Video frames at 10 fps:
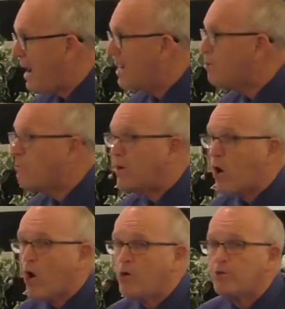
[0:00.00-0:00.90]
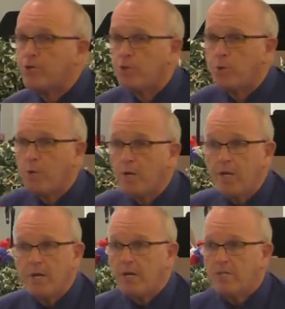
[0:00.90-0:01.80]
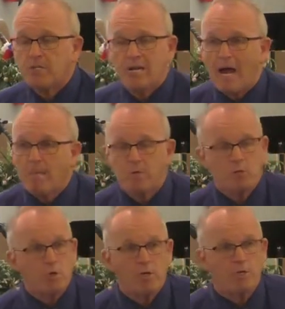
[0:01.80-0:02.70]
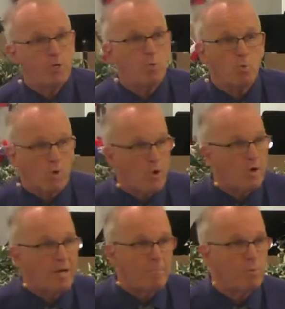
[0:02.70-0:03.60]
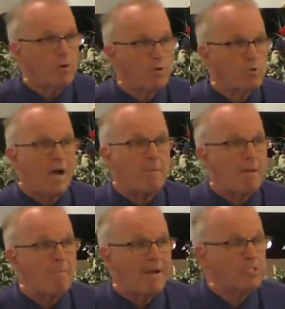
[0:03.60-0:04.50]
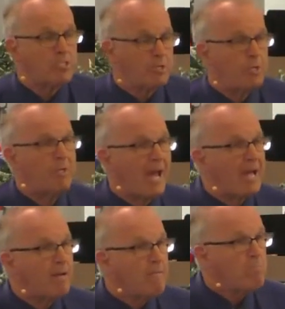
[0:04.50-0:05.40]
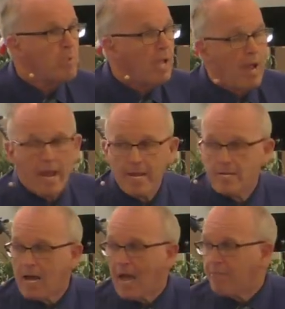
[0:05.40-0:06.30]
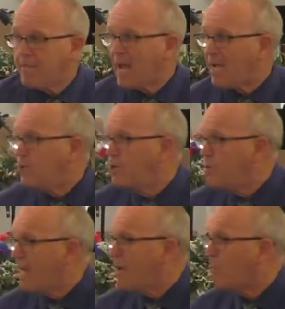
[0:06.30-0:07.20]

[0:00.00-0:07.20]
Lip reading: in regard to, listen, I'm just going to do the work and I'm going to try my best to do that. And I think I can do that